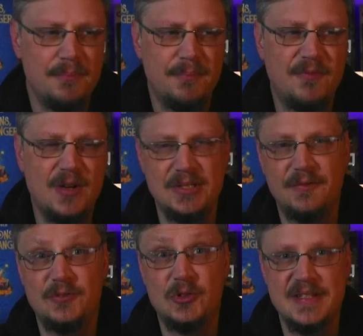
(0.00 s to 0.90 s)
Bunch of
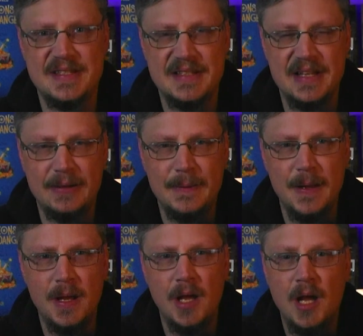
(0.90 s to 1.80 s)
choices there.
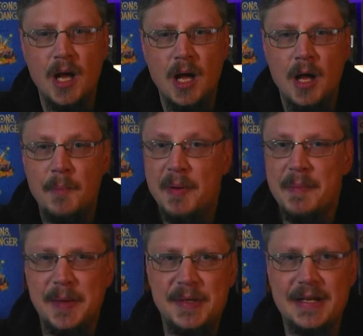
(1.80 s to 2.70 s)
But
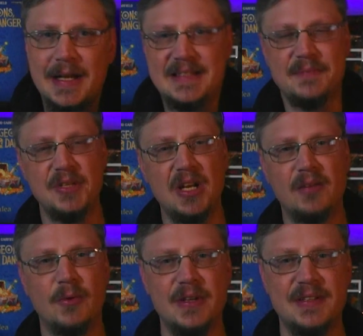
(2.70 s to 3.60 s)
maybe you got some young
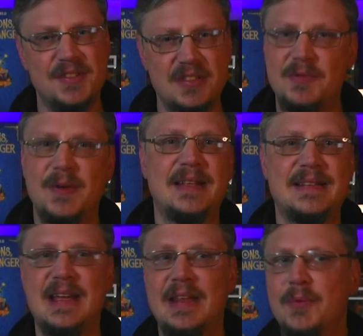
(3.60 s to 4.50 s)
ones. You just want to get
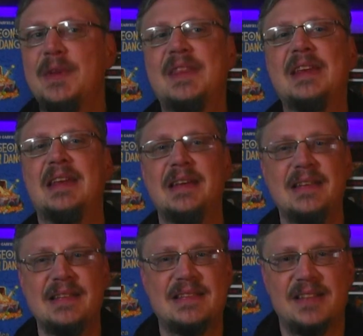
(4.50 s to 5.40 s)
together with the
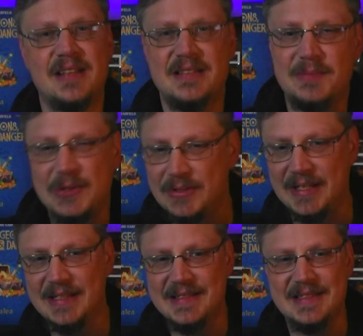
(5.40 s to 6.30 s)
kids. You got some little
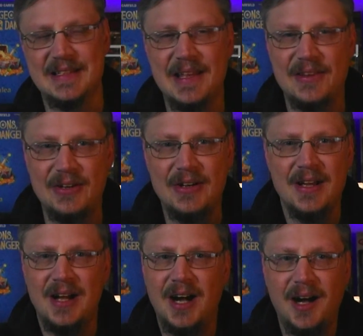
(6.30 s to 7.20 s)
kids together.
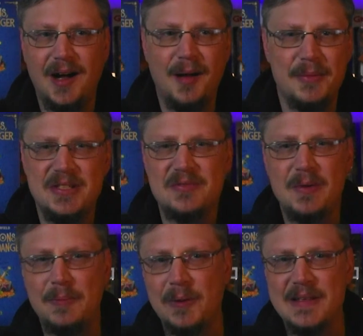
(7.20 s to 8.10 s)
And you just want
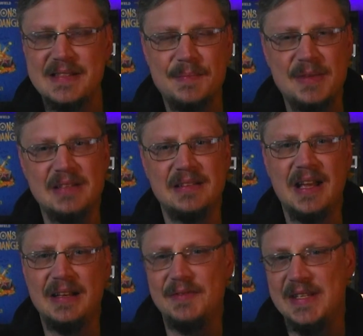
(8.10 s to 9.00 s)
to play something
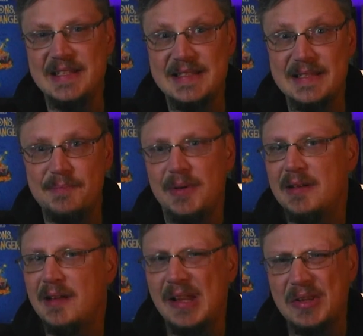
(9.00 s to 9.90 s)
kind of easy, but
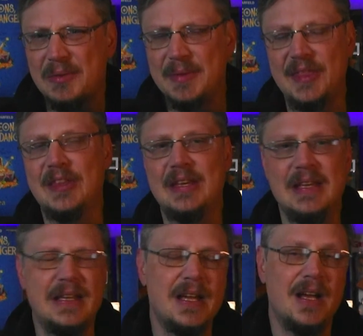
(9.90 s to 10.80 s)
a little bit
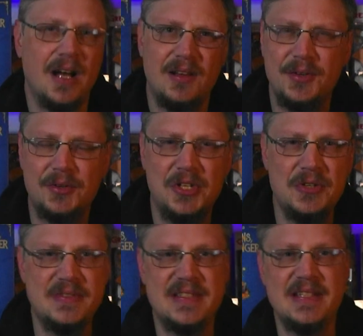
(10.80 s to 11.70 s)
thinky, a little
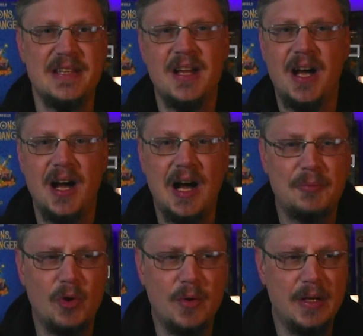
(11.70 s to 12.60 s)
cutesy. I'm
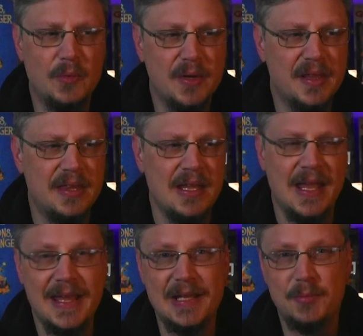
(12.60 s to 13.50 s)
going with
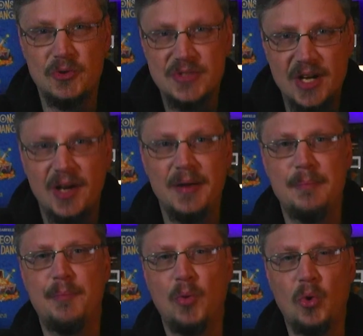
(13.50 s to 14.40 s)
Animals on
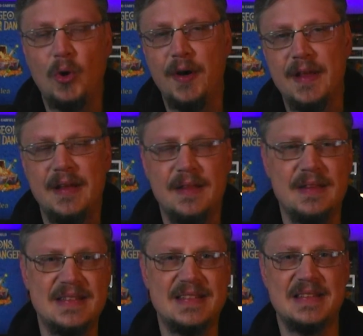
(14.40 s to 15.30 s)
Board.
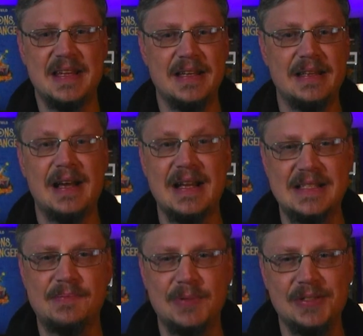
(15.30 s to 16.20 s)
This is an I
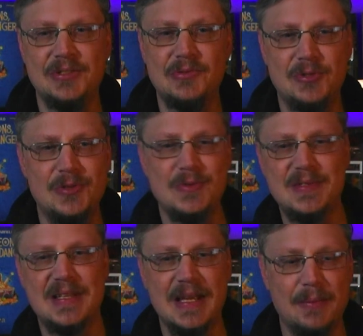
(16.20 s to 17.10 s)
Split You Choose
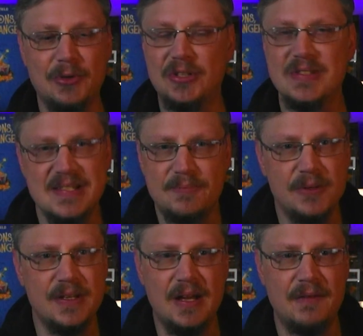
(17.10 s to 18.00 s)
game where you're just
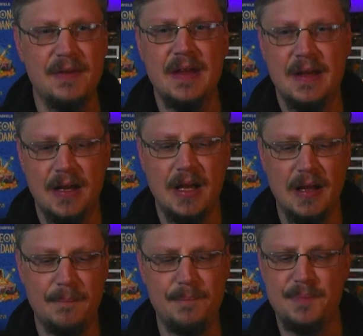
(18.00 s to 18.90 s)
splitting off
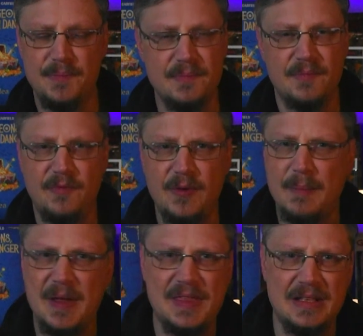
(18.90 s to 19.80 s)
from, I
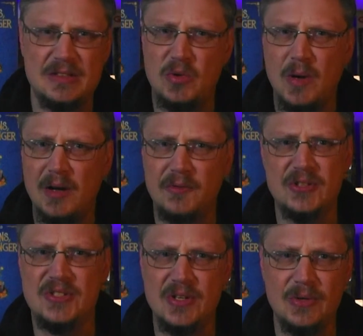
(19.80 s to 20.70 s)
think, 12 or
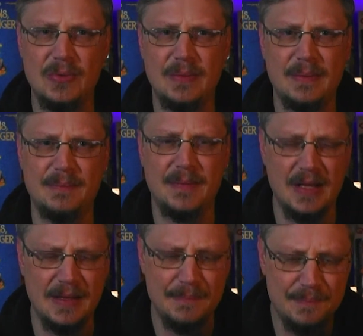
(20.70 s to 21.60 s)
so
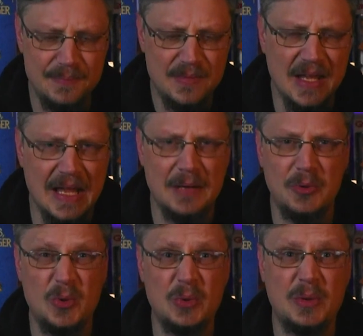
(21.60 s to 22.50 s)
animal